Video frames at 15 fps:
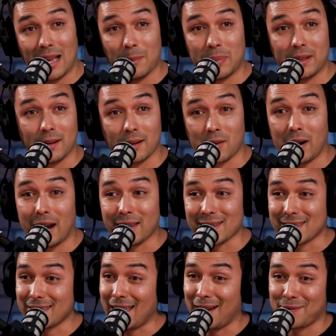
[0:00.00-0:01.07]
not planning to cry.
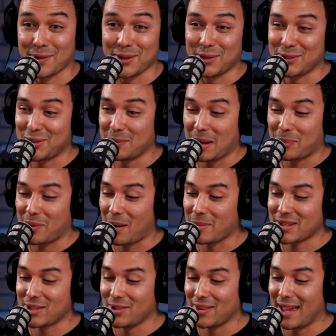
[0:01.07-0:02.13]
This is not for YouTube. I
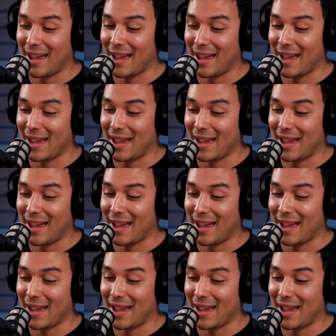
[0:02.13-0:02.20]
promise you